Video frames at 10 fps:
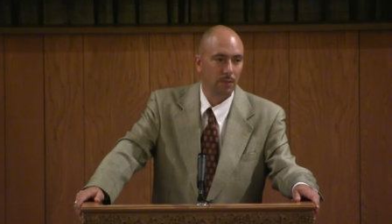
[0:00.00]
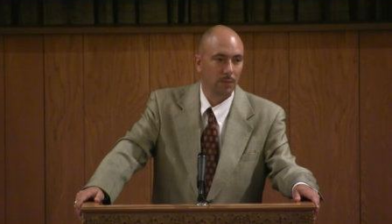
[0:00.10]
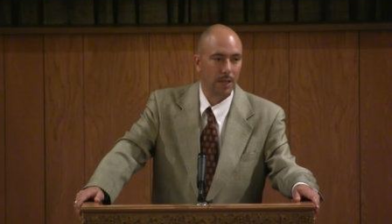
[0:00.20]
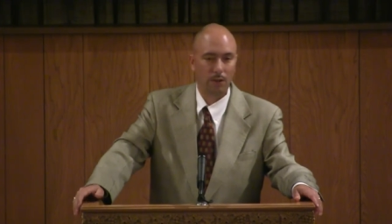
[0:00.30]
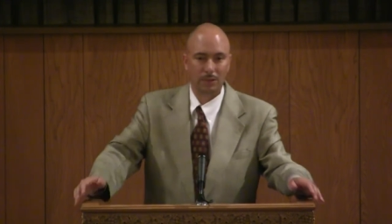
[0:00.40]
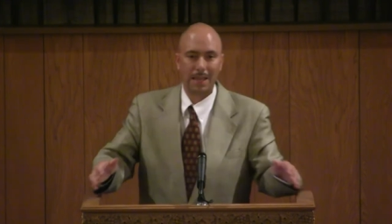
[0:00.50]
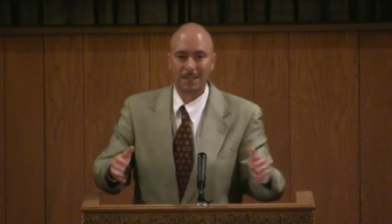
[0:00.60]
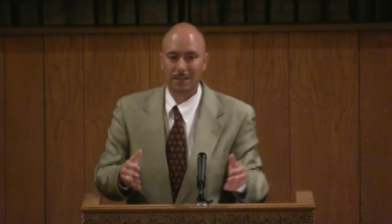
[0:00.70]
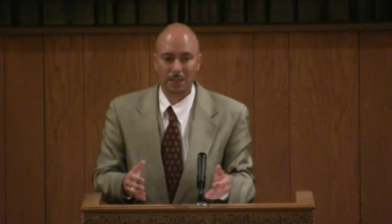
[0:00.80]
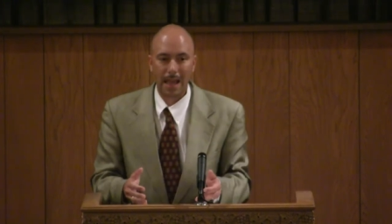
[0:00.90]
Because that's
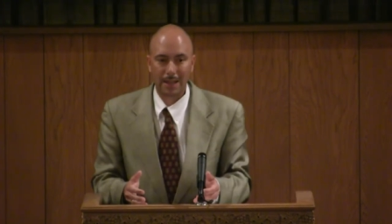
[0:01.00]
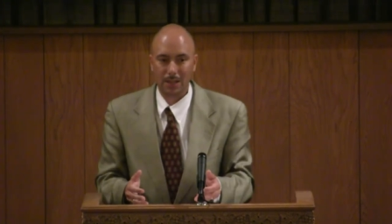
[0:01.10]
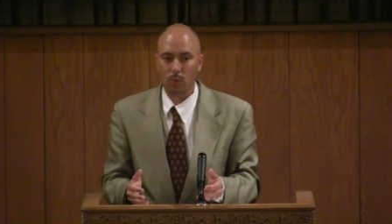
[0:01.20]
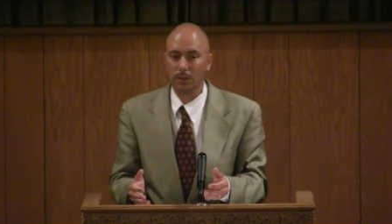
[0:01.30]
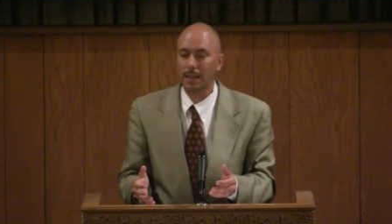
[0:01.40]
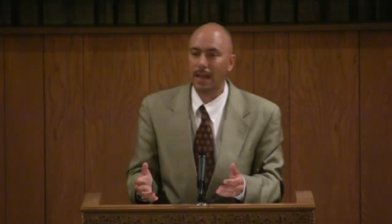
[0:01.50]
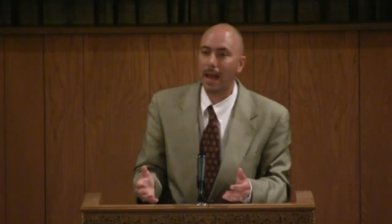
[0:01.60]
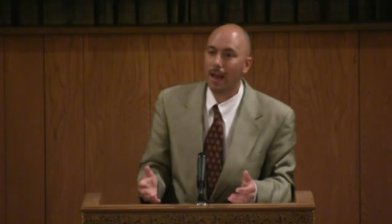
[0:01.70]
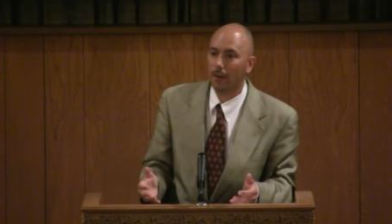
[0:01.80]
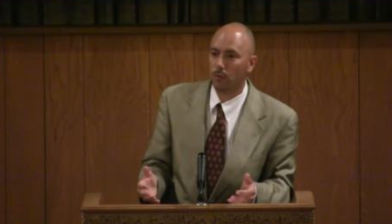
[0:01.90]
exactly what they
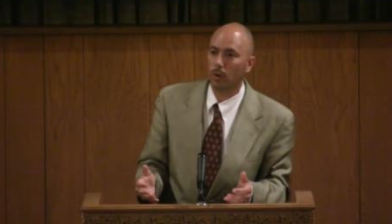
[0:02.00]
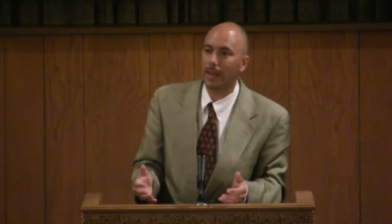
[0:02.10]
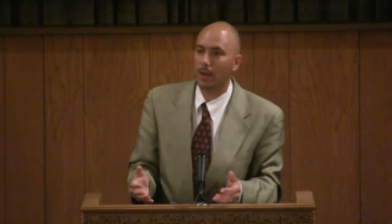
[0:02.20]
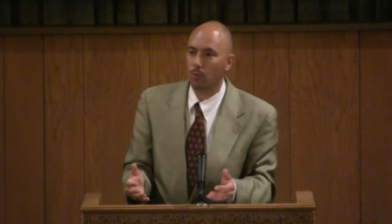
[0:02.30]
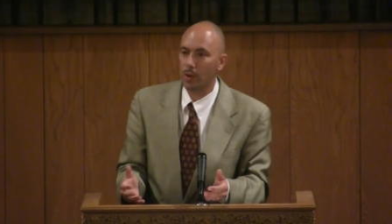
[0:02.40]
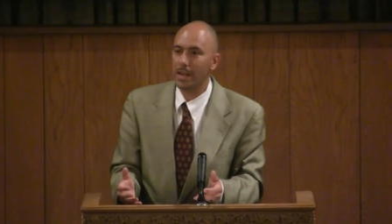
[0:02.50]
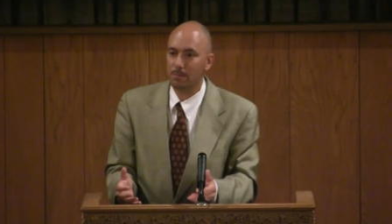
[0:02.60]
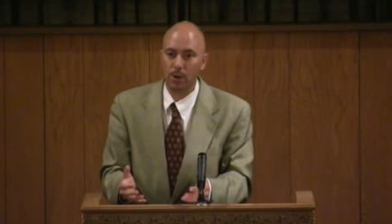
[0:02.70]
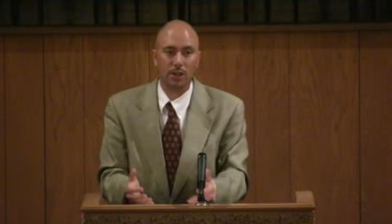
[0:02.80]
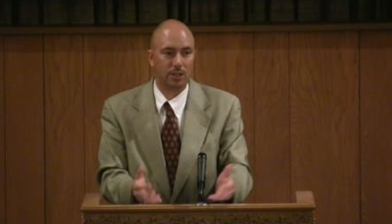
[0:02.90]
have when they read
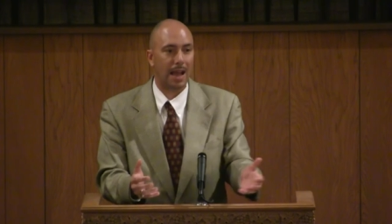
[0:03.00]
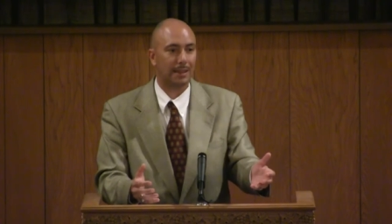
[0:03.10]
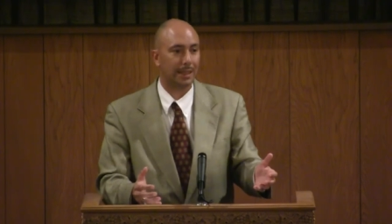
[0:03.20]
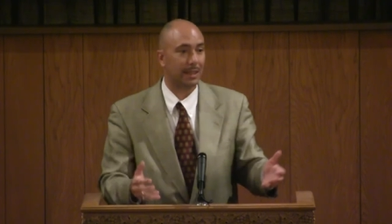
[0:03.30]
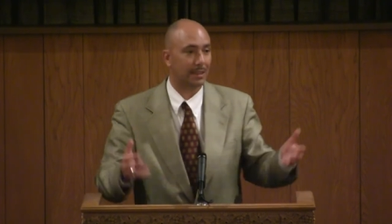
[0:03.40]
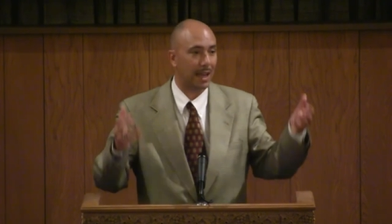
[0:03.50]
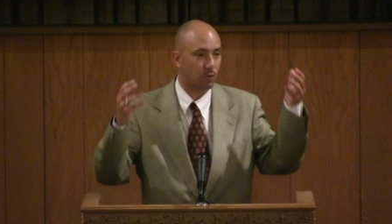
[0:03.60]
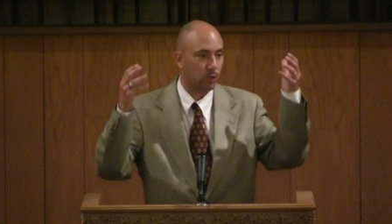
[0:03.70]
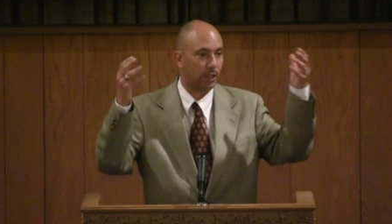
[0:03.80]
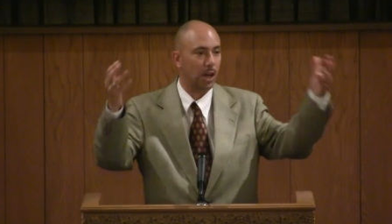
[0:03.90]
books like this, and that's
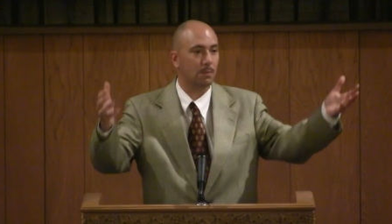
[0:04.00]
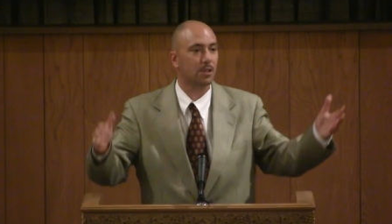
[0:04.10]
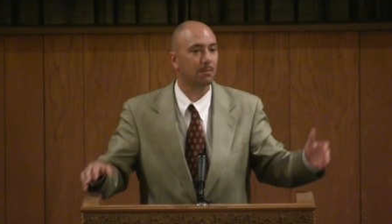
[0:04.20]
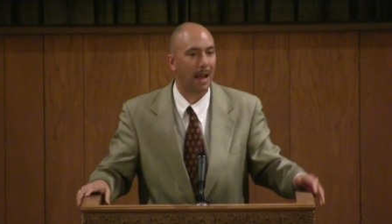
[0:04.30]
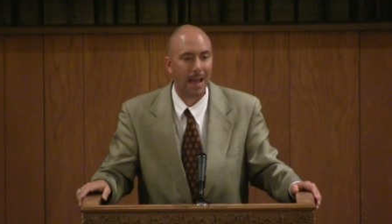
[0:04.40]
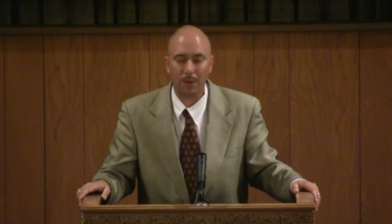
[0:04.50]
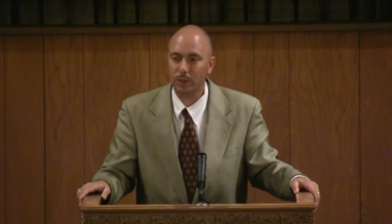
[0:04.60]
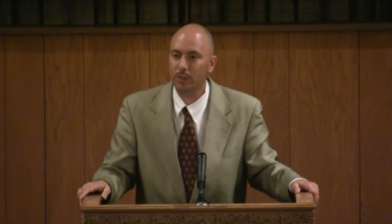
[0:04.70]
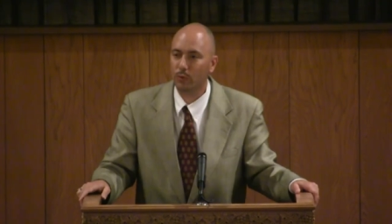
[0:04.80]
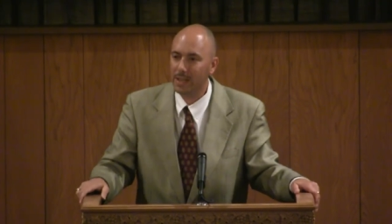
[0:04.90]
what comes to mind
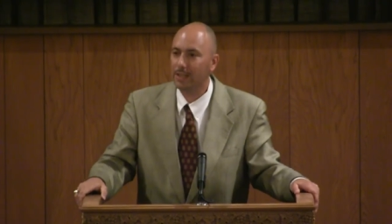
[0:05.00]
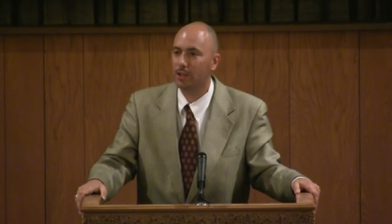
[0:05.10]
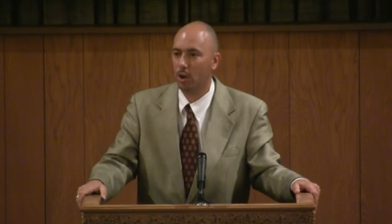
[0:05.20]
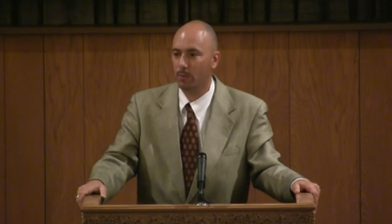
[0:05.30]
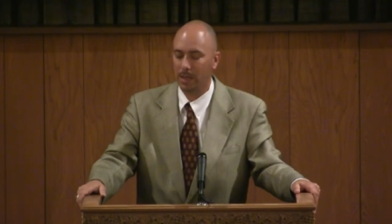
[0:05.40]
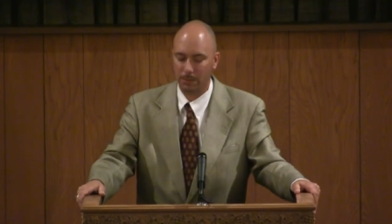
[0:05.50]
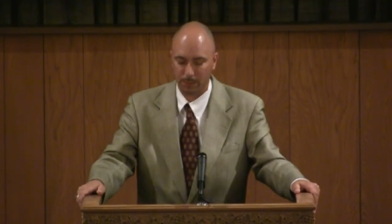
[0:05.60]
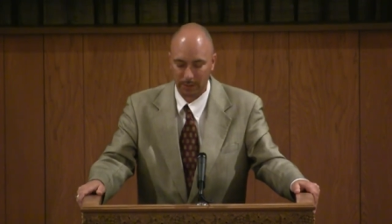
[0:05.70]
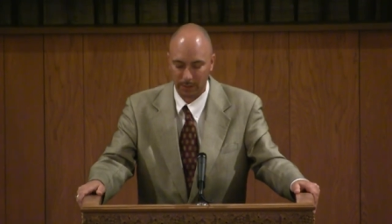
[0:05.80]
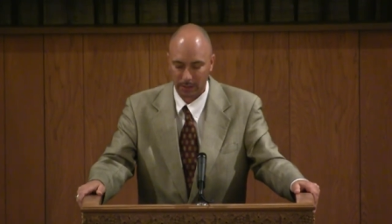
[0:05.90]
when you read Joe Beam's
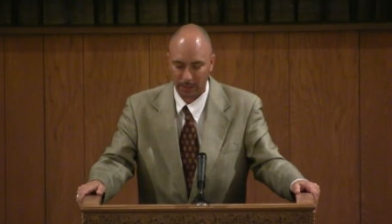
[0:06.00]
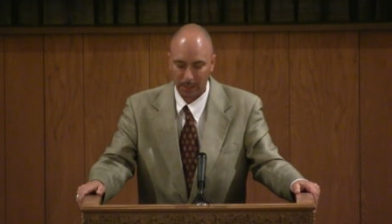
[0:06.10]
book.